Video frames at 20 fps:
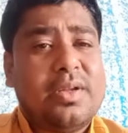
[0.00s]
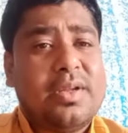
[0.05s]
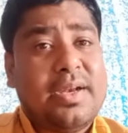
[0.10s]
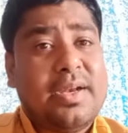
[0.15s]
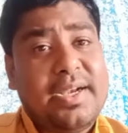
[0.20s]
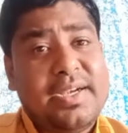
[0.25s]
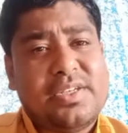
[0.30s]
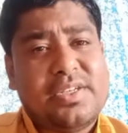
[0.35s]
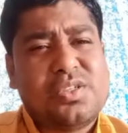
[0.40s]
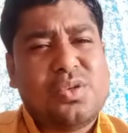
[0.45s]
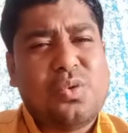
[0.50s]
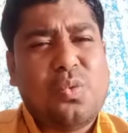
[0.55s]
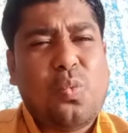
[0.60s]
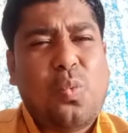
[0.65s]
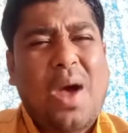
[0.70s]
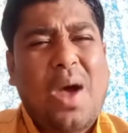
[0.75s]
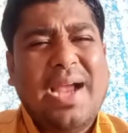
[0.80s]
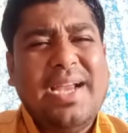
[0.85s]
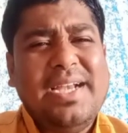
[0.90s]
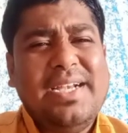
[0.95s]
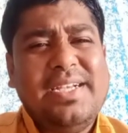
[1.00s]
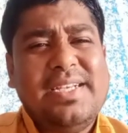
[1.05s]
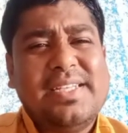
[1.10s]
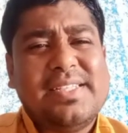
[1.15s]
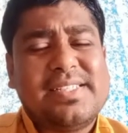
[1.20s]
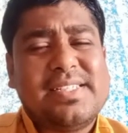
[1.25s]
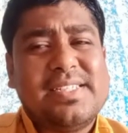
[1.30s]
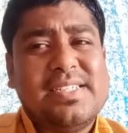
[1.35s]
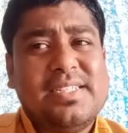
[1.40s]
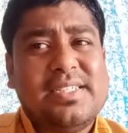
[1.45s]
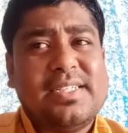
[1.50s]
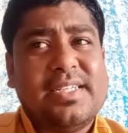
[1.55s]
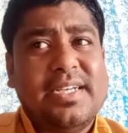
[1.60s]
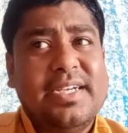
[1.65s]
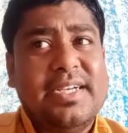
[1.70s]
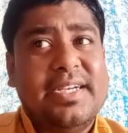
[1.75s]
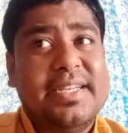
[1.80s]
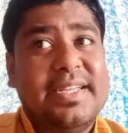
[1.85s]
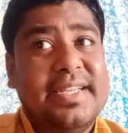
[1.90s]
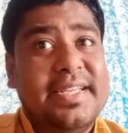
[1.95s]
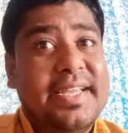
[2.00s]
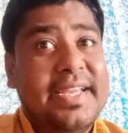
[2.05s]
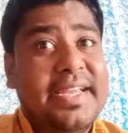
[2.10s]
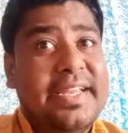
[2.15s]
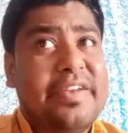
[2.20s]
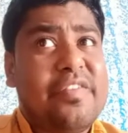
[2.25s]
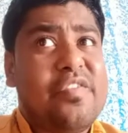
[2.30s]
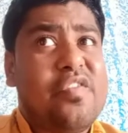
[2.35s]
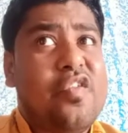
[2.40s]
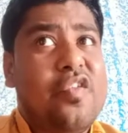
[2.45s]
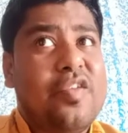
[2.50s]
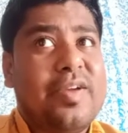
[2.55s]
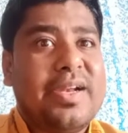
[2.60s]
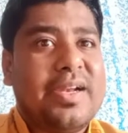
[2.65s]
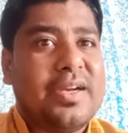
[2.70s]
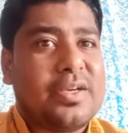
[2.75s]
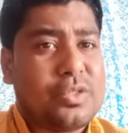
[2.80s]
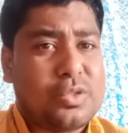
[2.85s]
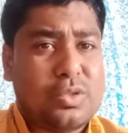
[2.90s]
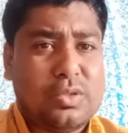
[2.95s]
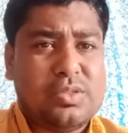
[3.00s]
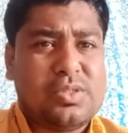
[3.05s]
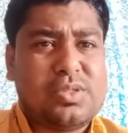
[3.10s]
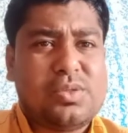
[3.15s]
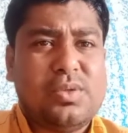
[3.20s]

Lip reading: Right, so why doesn't it gain 4 electrons?